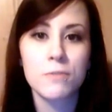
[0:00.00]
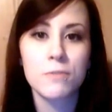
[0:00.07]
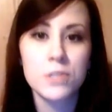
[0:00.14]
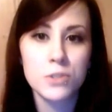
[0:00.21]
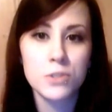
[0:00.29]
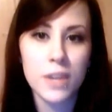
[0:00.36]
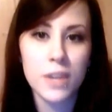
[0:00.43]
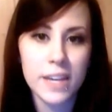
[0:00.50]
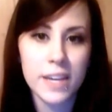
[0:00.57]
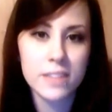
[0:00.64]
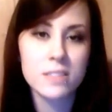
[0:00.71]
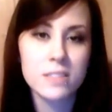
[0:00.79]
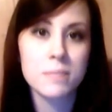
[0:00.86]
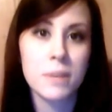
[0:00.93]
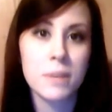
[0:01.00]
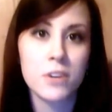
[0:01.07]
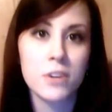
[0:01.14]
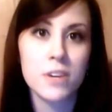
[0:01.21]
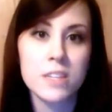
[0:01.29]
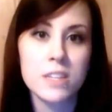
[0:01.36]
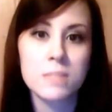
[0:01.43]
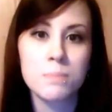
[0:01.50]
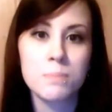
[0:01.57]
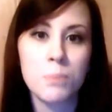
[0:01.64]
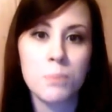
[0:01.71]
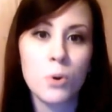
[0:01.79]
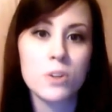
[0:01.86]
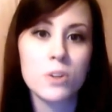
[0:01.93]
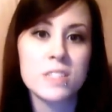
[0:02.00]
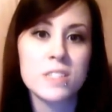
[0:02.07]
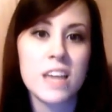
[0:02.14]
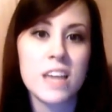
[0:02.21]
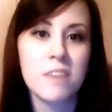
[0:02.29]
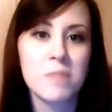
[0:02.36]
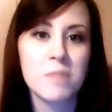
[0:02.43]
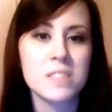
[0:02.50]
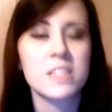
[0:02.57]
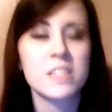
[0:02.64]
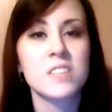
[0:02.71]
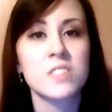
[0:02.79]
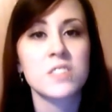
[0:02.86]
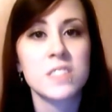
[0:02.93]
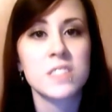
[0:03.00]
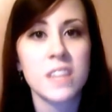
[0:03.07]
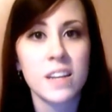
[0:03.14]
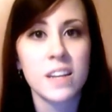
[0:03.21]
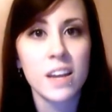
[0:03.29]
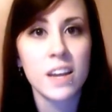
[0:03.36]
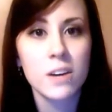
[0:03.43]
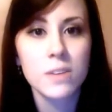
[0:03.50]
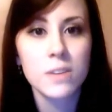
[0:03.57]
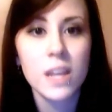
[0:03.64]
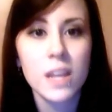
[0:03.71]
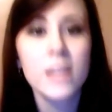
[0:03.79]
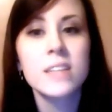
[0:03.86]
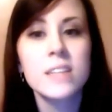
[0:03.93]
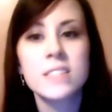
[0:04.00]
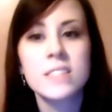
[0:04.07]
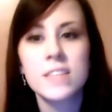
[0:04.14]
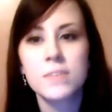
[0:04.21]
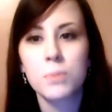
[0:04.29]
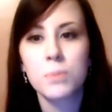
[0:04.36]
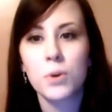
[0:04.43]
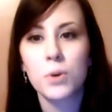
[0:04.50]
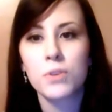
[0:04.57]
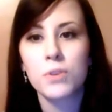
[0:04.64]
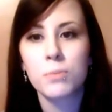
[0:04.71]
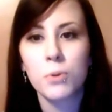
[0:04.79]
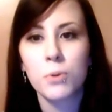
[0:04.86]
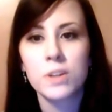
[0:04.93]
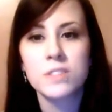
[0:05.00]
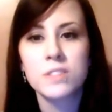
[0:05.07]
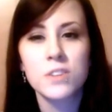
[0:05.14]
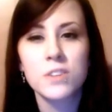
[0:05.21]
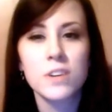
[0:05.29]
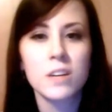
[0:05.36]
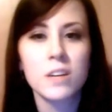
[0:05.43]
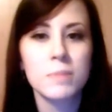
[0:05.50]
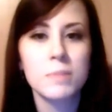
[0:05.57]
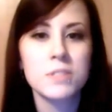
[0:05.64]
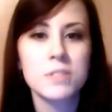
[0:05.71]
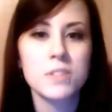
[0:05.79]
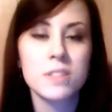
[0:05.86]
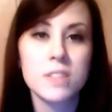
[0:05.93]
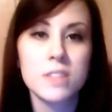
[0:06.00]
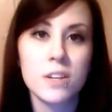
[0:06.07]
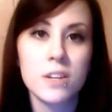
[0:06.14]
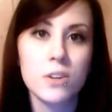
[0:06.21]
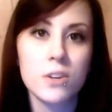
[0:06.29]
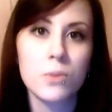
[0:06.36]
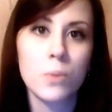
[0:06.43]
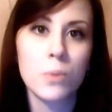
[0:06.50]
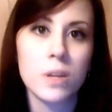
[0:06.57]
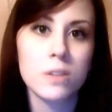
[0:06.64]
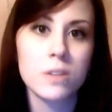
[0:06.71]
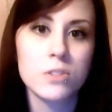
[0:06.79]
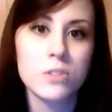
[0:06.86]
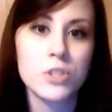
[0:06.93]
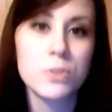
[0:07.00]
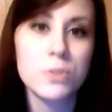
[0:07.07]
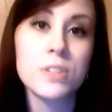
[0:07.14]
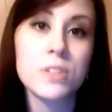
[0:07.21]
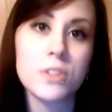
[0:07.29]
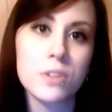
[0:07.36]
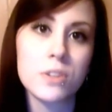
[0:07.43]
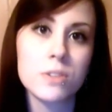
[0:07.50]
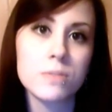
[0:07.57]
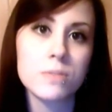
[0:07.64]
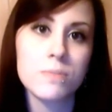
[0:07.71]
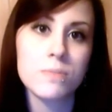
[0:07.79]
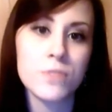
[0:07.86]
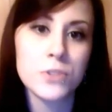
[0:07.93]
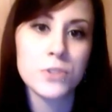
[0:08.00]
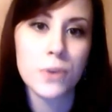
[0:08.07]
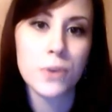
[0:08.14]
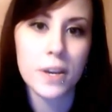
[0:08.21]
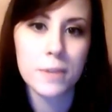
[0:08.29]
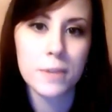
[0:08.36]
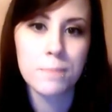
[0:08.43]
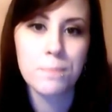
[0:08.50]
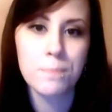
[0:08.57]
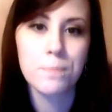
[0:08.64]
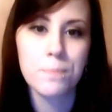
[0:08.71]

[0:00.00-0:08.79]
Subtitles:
"Visual Aids Make Your Next Board or Staff Presentation Stand Out," Stephen Boyd reported certain elements to consider when choosing your visual aid.